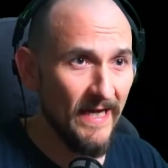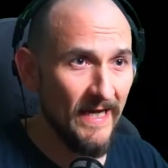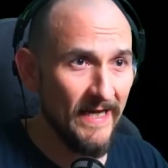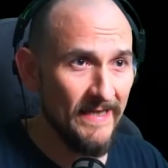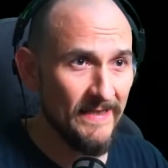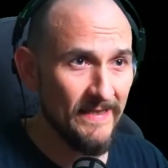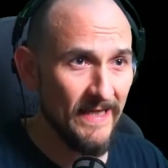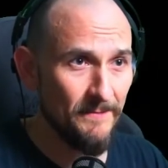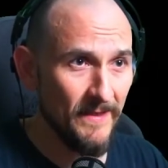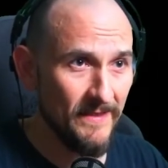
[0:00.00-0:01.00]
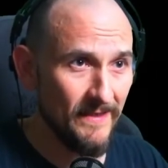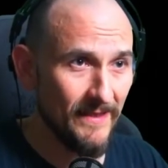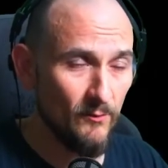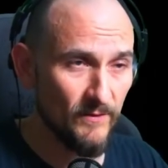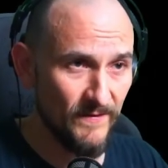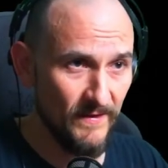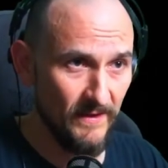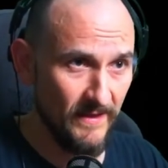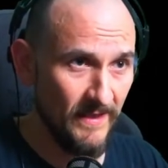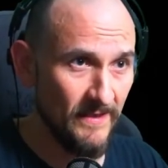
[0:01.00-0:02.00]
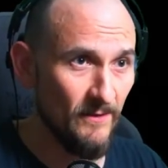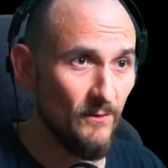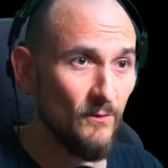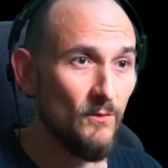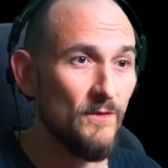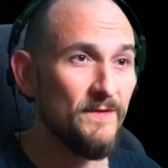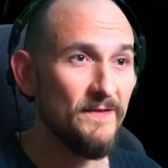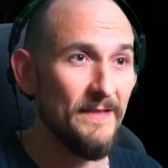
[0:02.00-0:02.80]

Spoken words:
And so all 3 rods are in action.